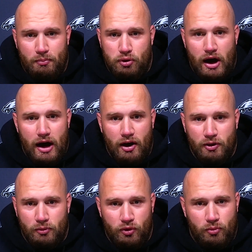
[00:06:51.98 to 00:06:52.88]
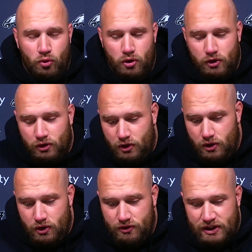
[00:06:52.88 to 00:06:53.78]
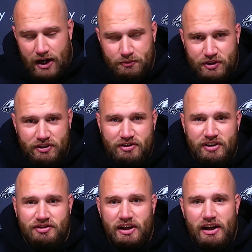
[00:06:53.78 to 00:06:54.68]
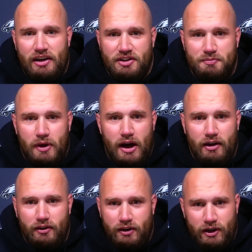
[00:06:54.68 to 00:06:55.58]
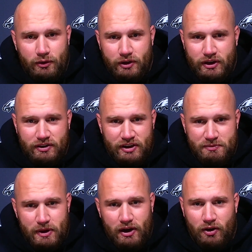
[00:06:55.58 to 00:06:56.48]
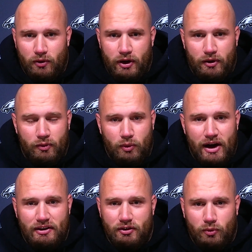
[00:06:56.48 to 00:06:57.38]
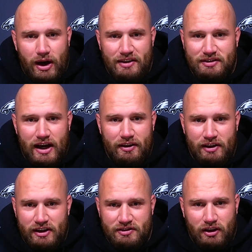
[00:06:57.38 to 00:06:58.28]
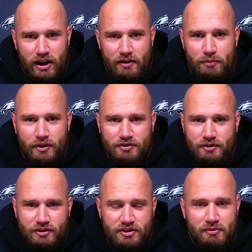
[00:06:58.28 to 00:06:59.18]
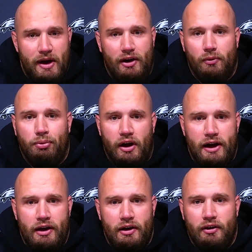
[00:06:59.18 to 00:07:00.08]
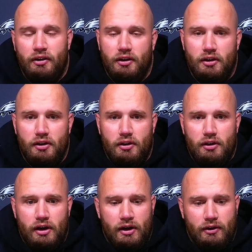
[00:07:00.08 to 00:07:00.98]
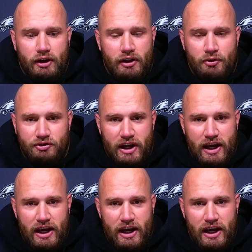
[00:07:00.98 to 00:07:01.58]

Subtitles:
Prior, the more times he stayed at a spot, you know, he's better at the right side than he is the left. But it's just a matter of playing and getting those